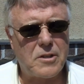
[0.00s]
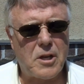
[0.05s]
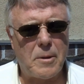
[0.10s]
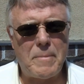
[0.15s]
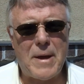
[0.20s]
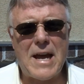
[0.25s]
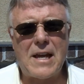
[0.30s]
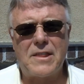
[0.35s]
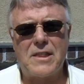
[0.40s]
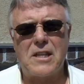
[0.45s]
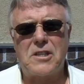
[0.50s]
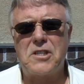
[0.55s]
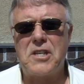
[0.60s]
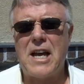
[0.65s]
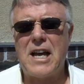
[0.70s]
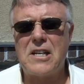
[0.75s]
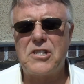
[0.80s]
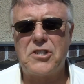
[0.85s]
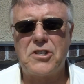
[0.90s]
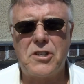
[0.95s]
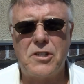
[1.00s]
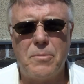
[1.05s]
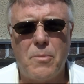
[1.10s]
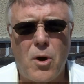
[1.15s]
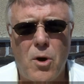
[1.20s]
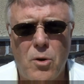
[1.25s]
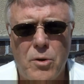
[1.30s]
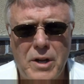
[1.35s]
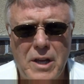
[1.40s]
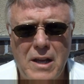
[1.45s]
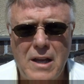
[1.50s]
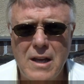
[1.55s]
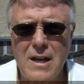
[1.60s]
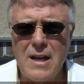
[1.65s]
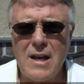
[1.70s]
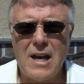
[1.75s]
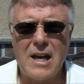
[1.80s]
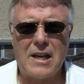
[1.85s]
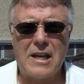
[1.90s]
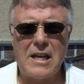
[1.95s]
to make the testimony
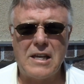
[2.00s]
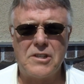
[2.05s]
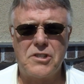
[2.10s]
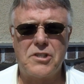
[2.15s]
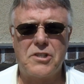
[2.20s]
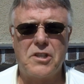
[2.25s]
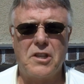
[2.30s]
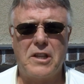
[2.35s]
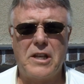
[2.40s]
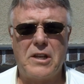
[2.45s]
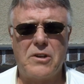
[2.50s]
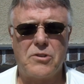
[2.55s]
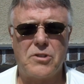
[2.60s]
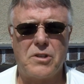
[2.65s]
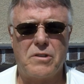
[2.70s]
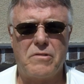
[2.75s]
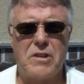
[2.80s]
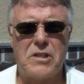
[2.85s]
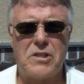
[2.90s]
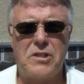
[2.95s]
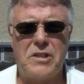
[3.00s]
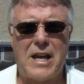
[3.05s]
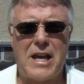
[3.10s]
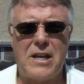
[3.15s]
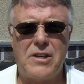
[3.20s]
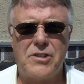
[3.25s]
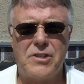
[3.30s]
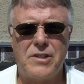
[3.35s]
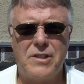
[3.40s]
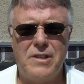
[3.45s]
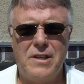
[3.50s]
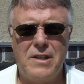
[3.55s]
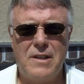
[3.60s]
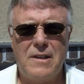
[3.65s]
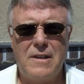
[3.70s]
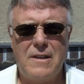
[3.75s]
against the leaders of this nation.